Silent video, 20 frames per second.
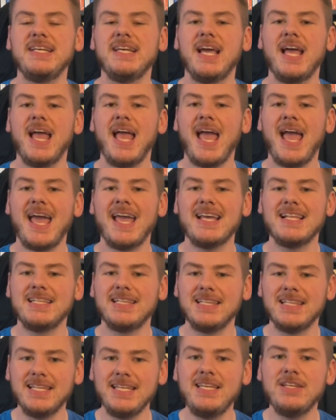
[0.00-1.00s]
a
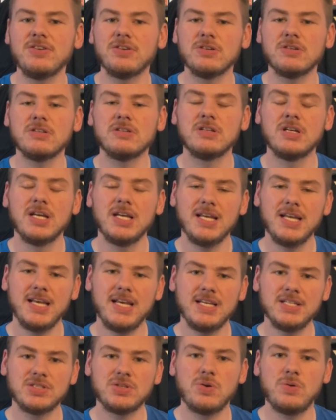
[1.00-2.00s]
leader is
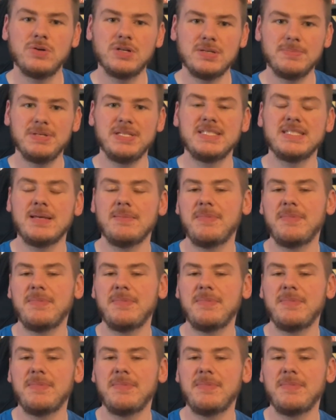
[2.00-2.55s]
going to be somebody